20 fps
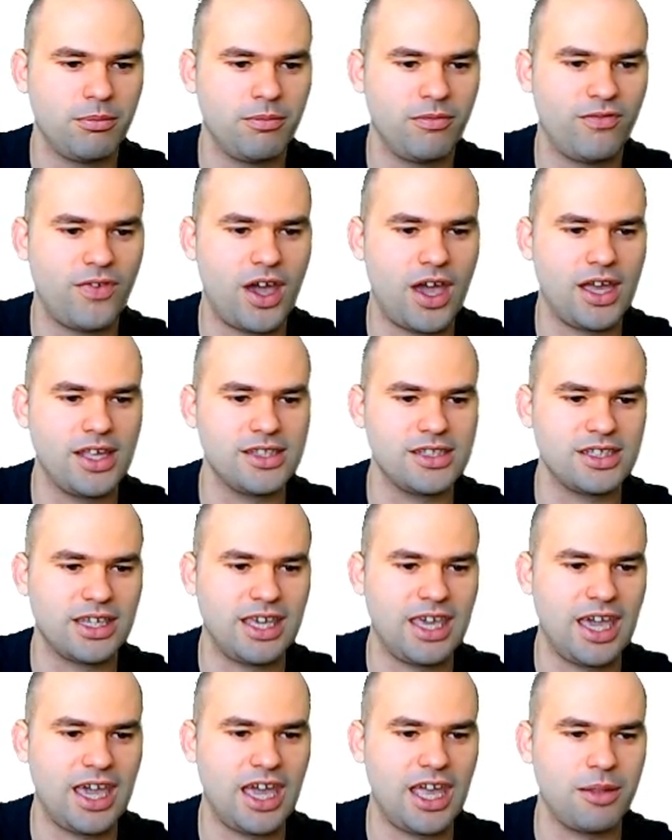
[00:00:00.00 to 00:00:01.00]
finds a
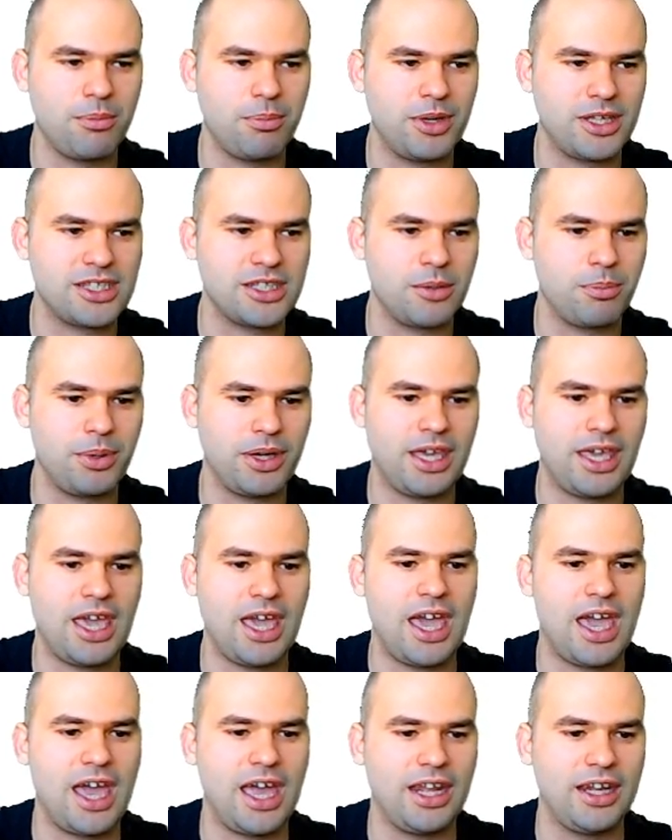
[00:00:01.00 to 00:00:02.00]
can, picks up a
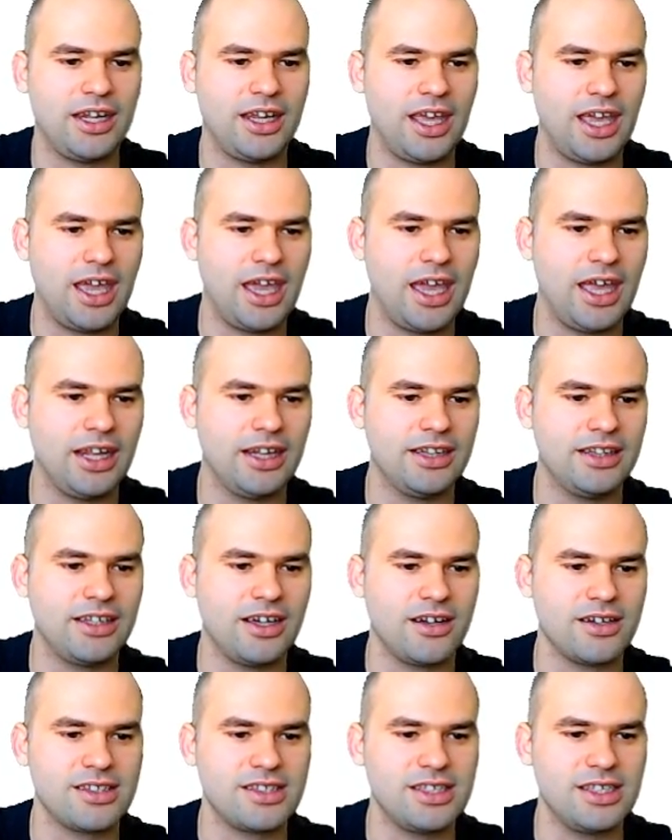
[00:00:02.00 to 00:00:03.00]
can, and
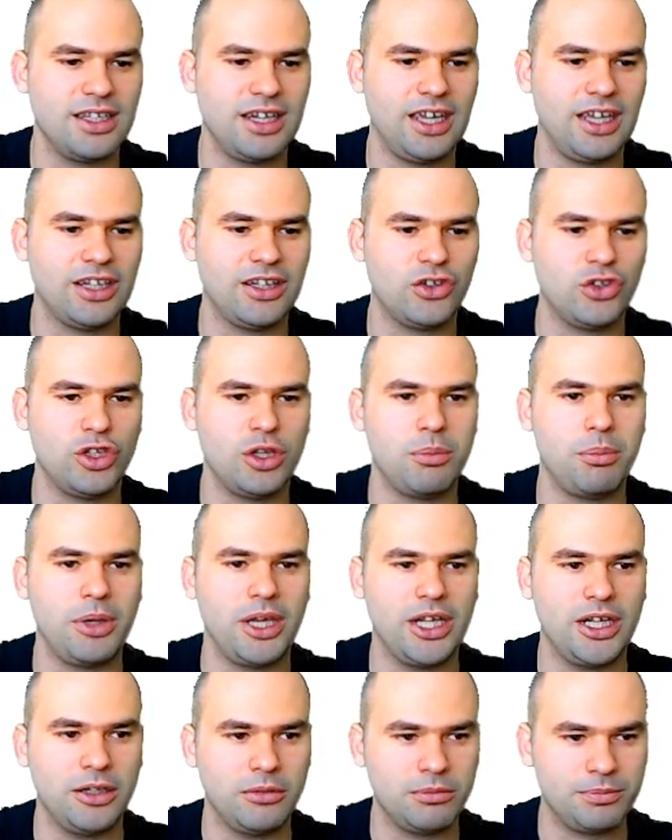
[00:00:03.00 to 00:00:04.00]
dunks it into the bin.